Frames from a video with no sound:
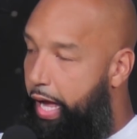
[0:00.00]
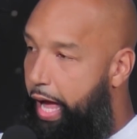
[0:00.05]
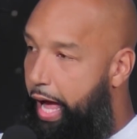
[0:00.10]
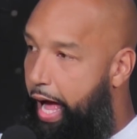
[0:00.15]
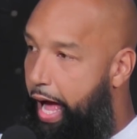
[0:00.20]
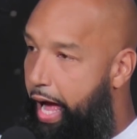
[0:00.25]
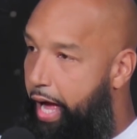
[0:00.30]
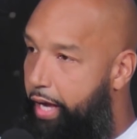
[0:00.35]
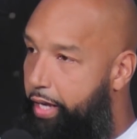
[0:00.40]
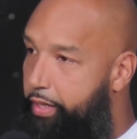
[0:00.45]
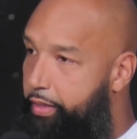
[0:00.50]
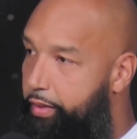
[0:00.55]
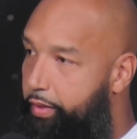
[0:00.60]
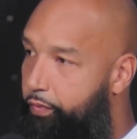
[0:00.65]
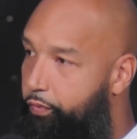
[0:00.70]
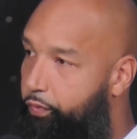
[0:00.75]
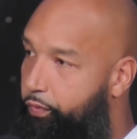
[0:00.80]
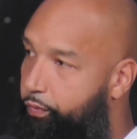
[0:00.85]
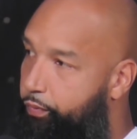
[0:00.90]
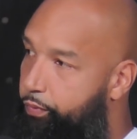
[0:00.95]
I
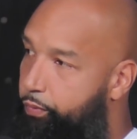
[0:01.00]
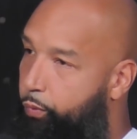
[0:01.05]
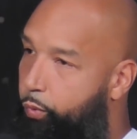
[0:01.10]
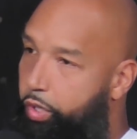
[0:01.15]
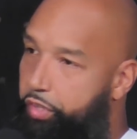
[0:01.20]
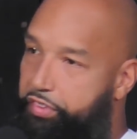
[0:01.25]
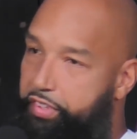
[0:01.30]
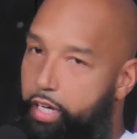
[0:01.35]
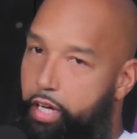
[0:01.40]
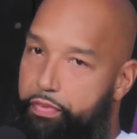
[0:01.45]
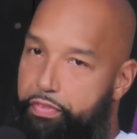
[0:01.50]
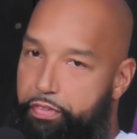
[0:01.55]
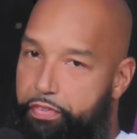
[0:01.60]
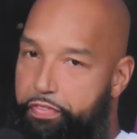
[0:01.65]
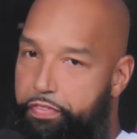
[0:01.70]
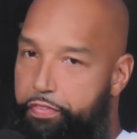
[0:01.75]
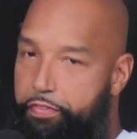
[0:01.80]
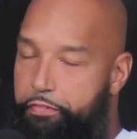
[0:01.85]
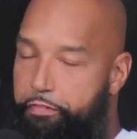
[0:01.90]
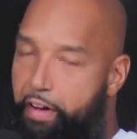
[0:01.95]
worked out for
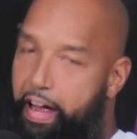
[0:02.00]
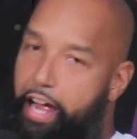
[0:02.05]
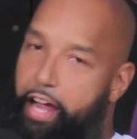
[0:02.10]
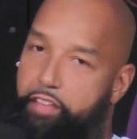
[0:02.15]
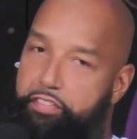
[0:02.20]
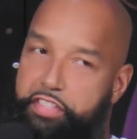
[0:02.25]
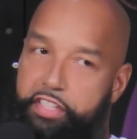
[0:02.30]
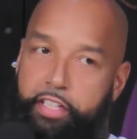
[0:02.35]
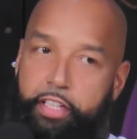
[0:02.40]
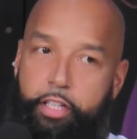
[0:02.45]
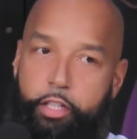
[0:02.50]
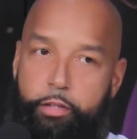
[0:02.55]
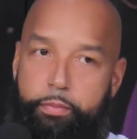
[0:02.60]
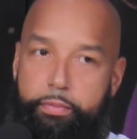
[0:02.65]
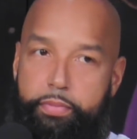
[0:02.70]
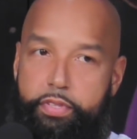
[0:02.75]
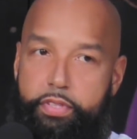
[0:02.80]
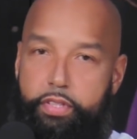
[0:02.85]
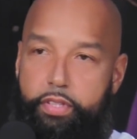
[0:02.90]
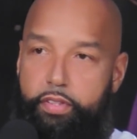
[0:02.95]
five
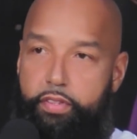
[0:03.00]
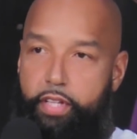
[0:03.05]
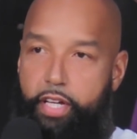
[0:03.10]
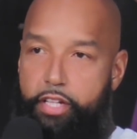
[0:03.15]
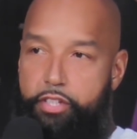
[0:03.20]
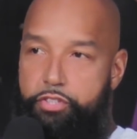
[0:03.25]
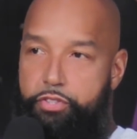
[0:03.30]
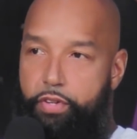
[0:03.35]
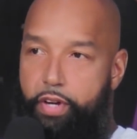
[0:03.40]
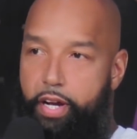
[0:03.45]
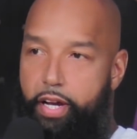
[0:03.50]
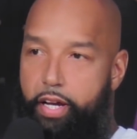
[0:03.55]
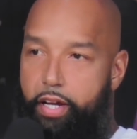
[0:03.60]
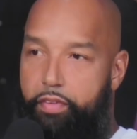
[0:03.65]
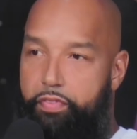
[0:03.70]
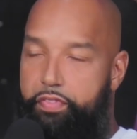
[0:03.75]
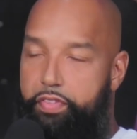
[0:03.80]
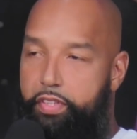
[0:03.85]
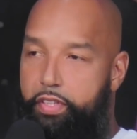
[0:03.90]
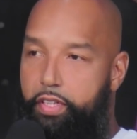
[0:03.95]
teams that
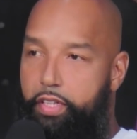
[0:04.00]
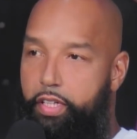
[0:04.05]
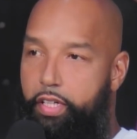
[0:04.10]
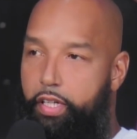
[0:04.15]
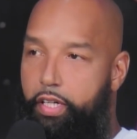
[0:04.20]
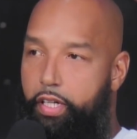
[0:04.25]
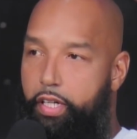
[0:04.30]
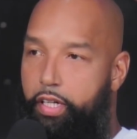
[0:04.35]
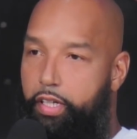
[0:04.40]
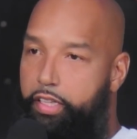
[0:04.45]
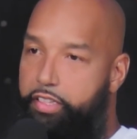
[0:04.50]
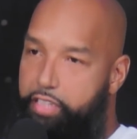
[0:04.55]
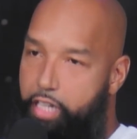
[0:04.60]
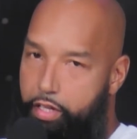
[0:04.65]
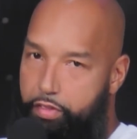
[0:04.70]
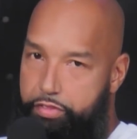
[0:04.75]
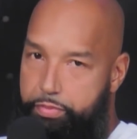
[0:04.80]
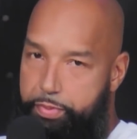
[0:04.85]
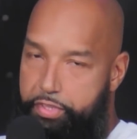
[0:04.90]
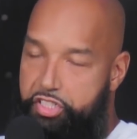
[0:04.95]
draft. Because I
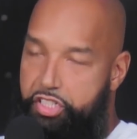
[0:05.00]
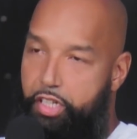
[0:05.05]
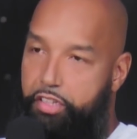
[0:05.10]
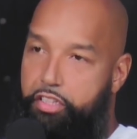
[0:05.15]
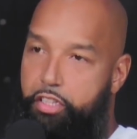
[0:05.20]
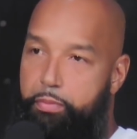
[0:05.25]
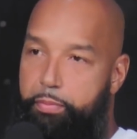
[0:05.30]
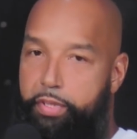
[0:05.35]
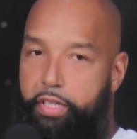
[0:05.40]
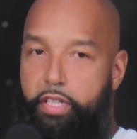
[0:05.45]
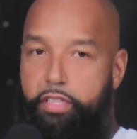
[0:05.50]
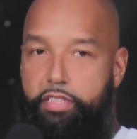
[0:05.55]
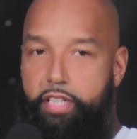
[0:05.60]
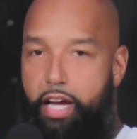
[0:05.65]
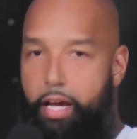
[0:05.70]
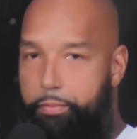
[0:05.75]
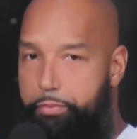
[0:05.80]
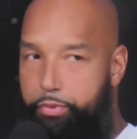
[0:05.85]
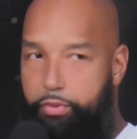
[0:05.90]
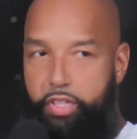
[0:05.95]
was projected to be a
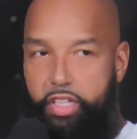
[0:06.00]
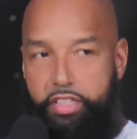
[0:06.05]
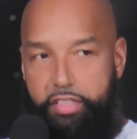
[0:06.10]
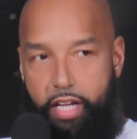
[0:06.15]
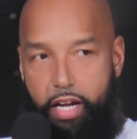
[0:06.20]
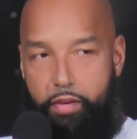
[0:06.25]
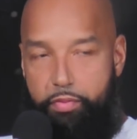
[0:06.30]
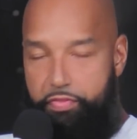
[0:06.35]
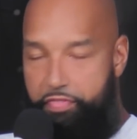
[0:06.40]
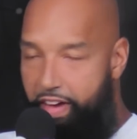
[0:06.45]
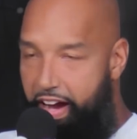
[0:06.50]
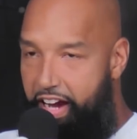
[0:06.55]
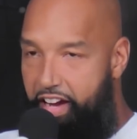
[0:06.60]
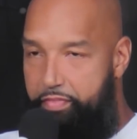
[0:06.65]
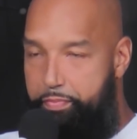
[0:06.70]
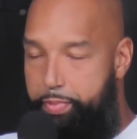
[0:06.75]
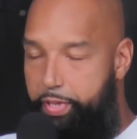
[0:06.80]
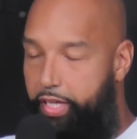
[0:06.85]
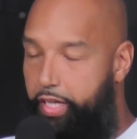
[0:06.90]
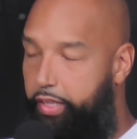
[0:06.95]
top three, top
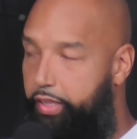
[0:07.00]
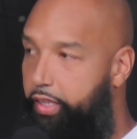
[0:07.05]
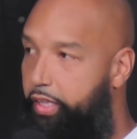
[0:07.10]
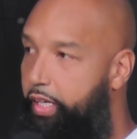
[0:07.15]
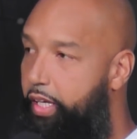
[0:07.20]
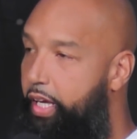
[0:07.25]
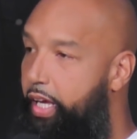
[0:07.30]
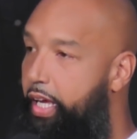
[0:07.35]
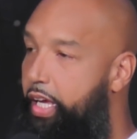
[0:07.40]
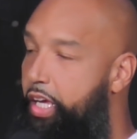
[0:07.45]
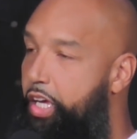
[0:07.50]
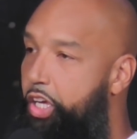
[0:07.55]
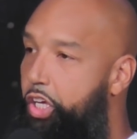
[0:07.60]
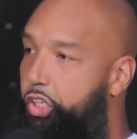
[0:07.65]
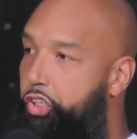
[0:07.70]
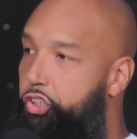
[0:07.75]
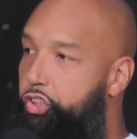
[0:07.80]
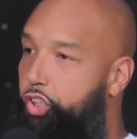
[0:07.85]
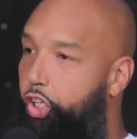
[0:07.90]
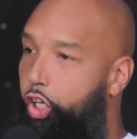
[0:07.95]
five pick.
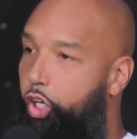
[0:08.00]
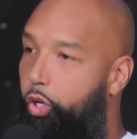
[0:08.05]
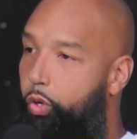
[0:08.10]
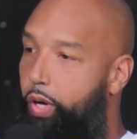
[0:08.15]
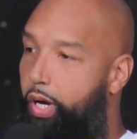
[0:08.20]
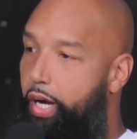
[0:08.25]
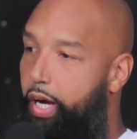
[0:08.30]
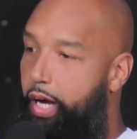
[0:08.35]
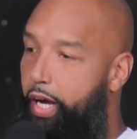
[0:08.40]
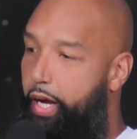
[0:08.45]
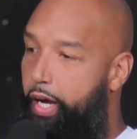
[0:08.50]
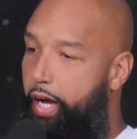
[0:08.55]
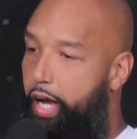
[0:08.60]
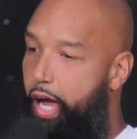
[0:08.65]
So I